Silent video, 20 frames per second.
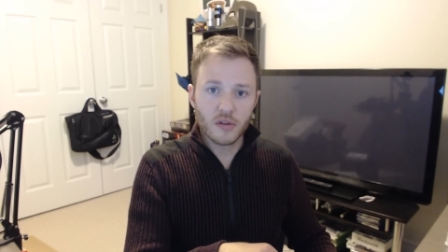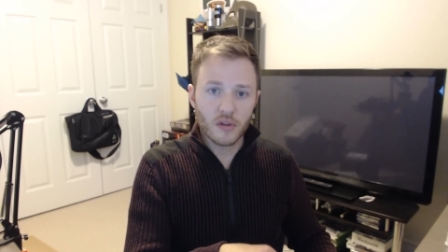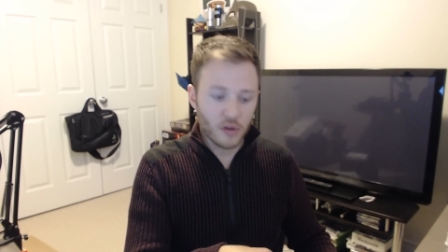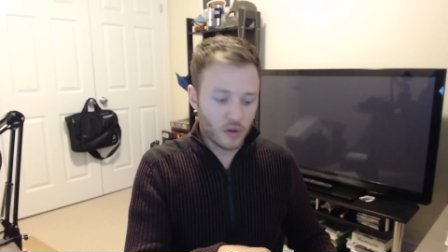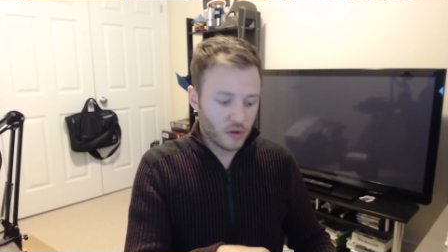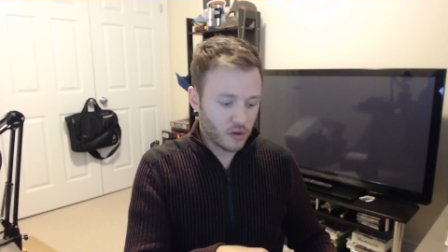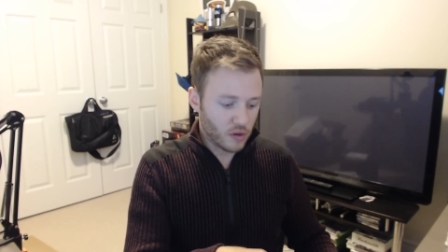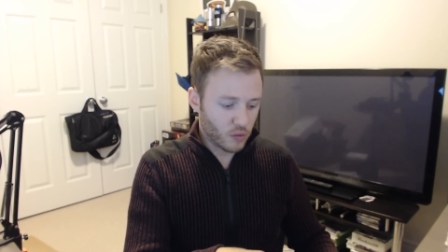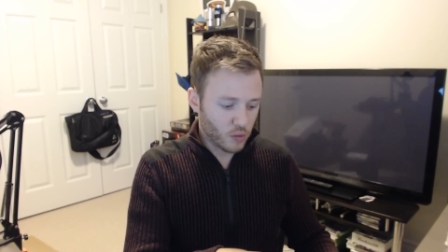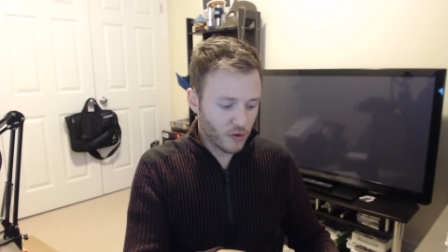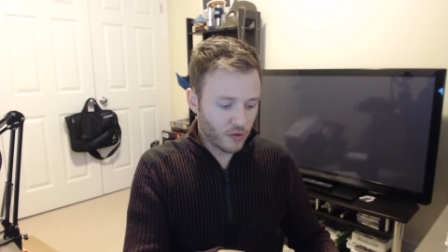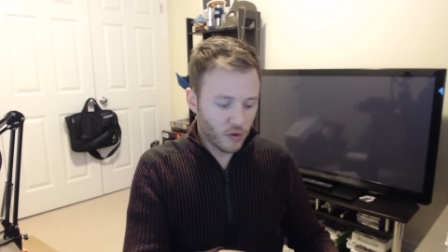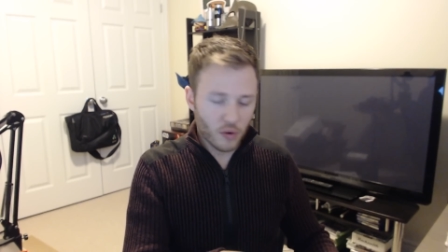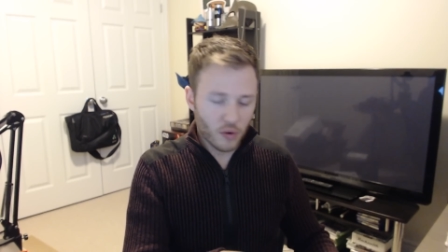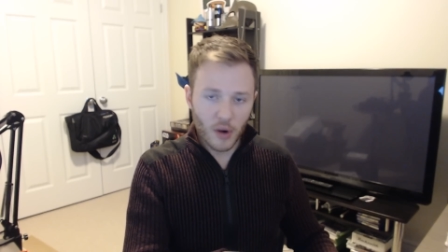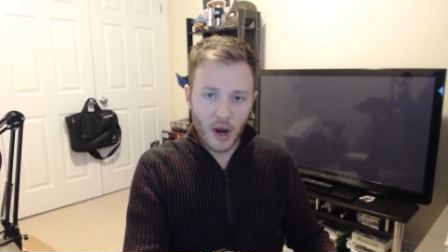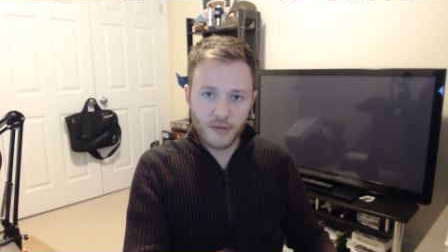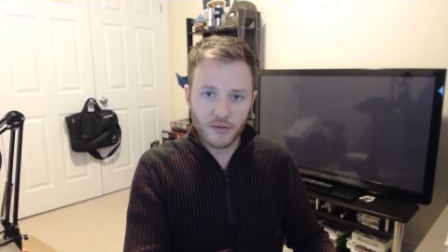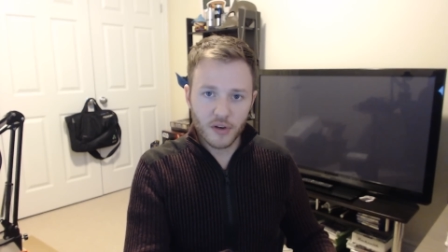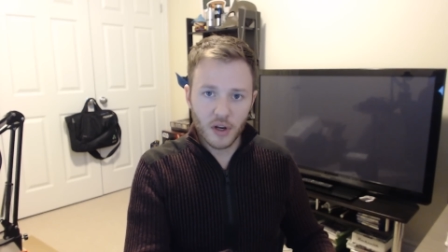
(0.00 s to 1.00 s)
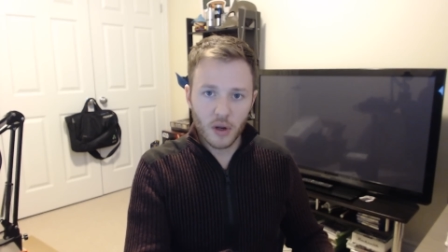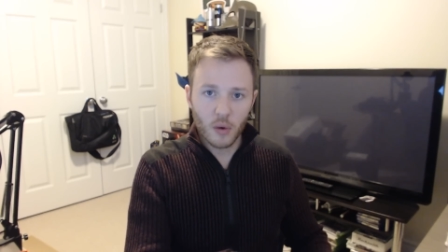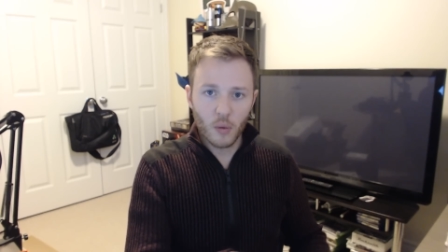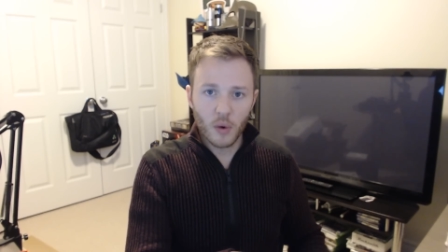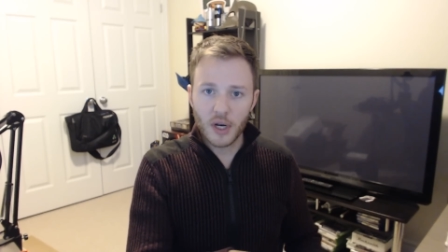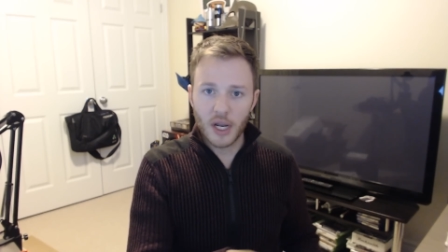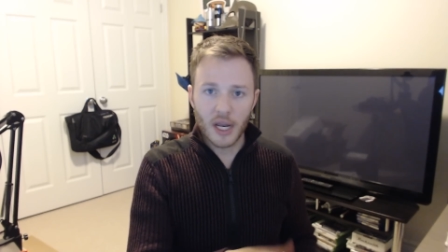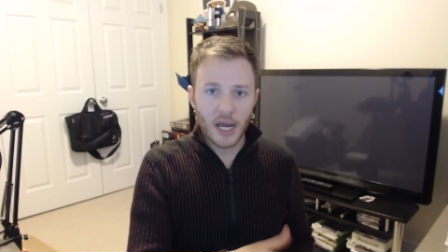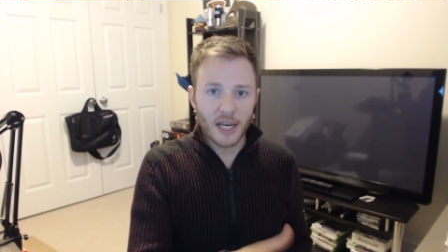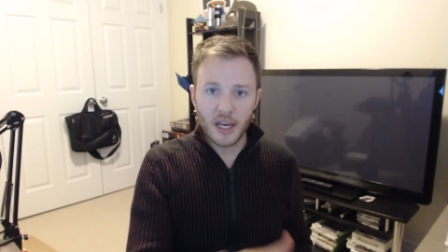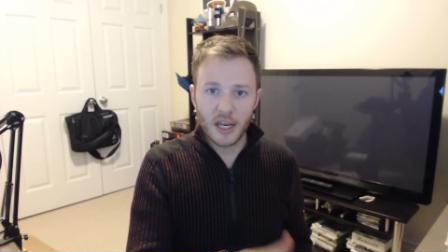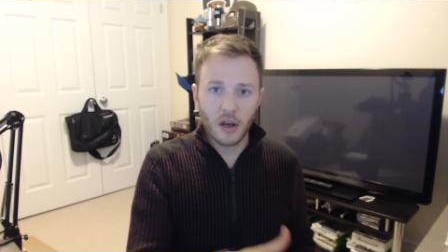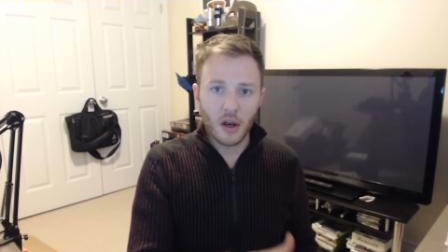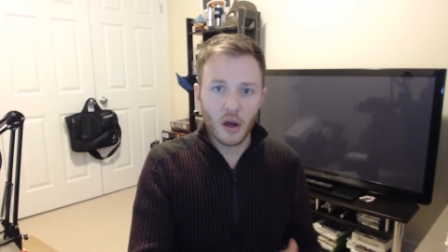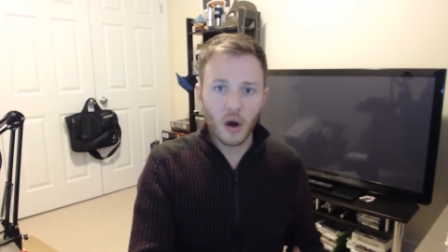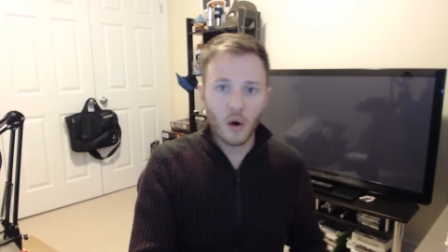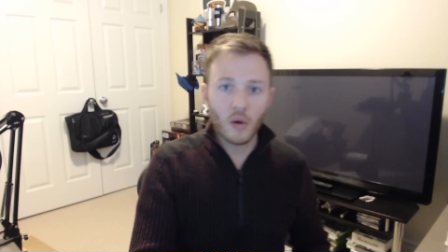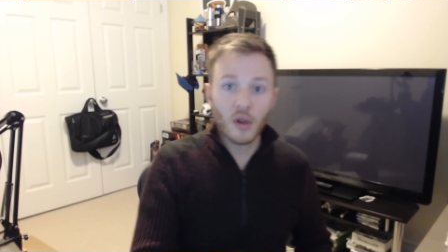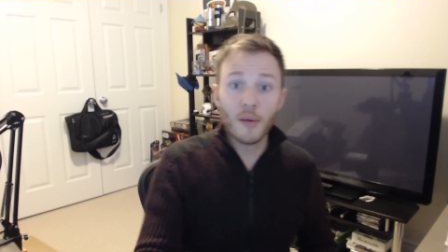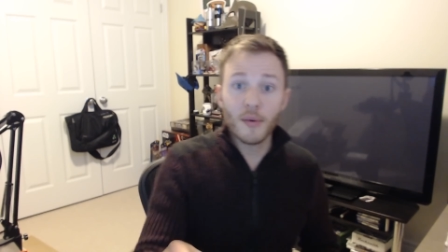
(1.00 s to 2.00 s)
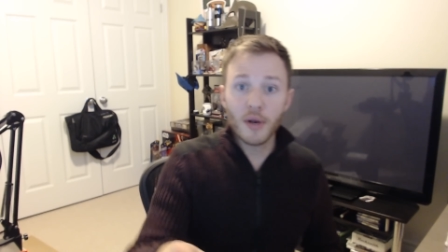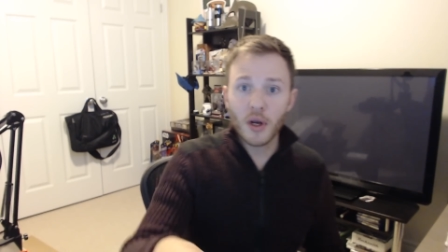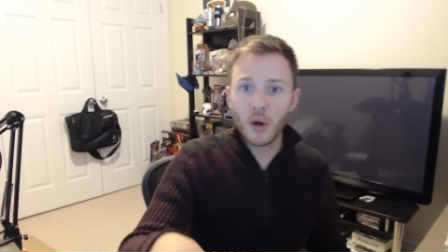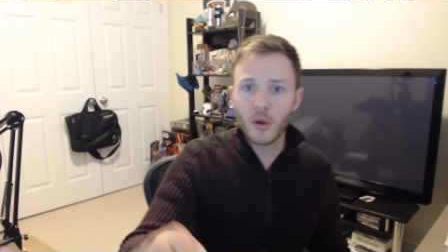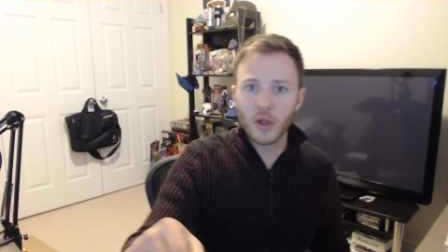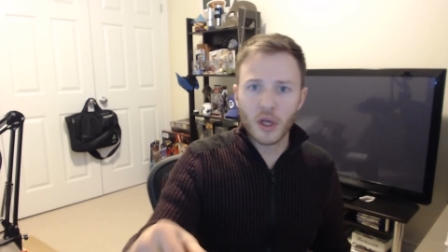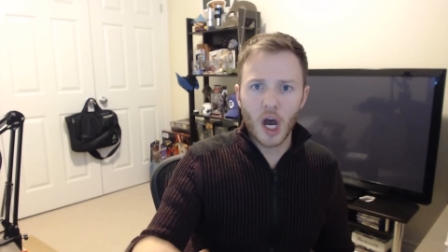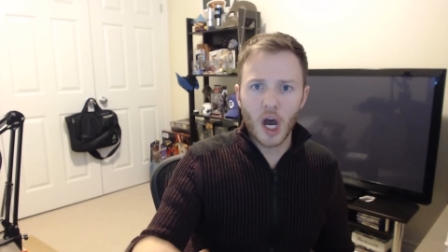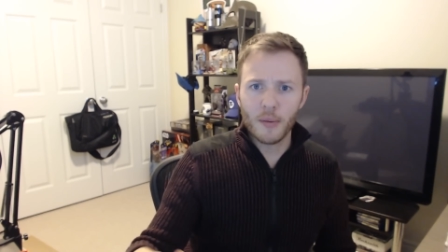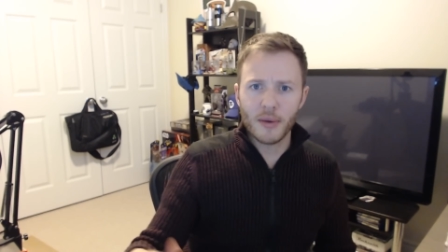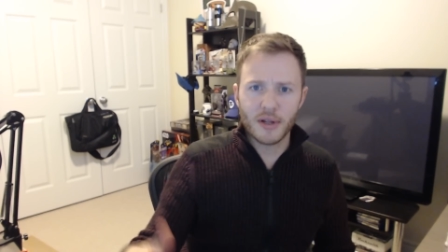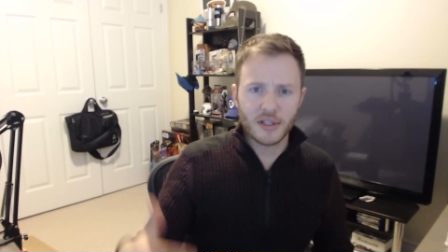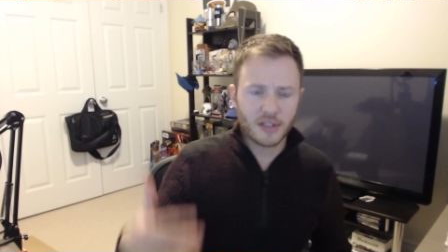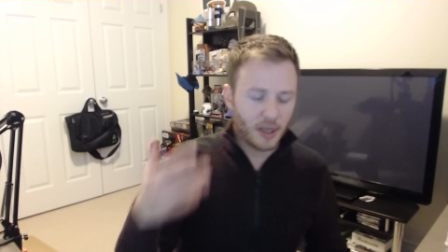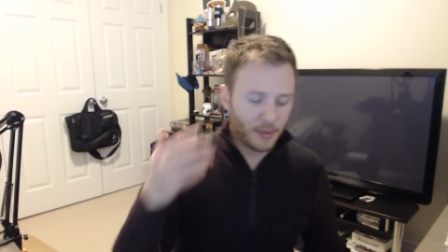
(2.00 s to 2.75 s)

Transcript: the, the river rafting one, I didn't know, let me know in the comments.